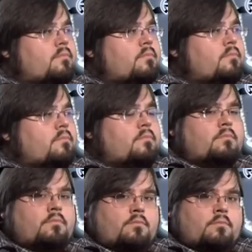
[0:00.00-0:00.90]

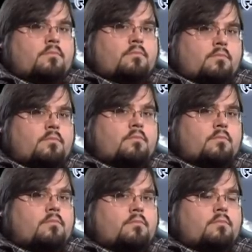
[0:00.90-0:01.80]

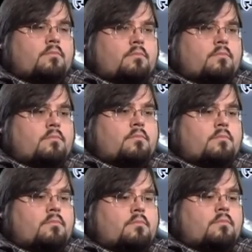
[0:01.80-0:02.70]

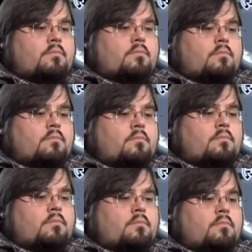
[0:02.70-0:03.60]

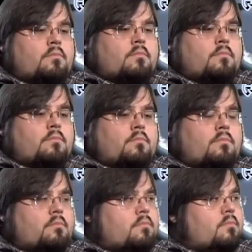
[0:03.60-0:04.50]

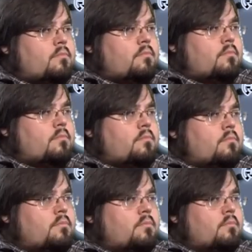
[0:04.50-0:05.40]

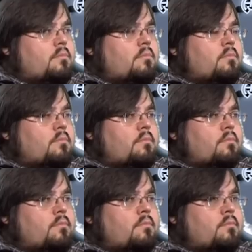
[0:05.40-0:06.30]

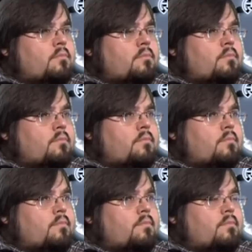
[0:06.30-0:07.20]

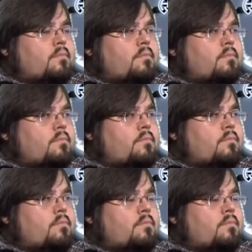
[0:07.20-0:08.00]
No words are spoken by the person on screen.